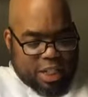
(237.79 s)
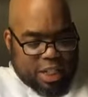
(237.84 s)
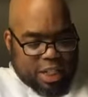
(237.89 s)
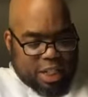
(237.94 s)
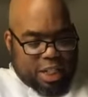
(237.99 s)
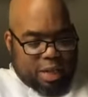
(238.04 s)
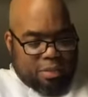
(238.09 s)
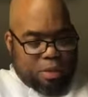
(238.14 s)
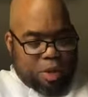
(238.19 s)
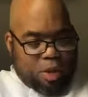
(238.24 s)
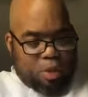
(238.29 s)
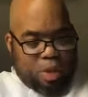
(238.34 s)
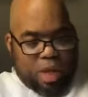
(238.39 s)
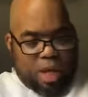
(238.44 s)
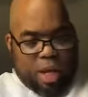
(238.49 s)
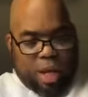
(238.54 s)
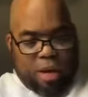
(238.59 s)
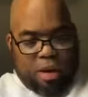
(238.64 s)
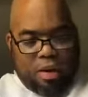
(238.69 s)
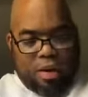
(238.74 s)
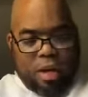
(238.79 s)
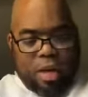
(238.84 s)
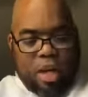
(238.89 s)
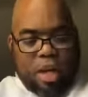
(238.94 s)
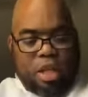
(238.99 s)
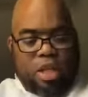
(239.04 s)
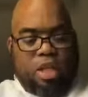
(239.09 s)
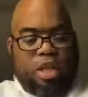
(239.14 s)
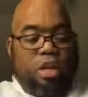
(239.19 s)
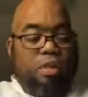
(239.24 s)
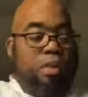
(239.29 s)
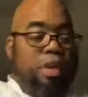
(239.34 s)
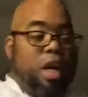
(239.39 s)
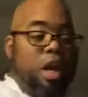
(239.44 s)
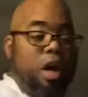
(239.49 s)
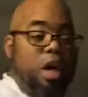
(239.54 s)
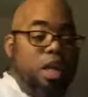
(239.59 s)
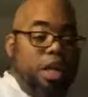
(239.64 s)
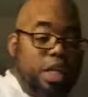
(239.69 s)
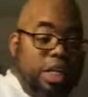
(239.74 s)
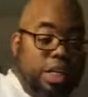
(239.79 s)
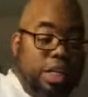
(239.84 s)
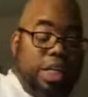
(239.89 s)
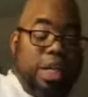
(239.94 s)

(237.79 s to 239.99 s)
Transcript: gets in between there, it's going to be all good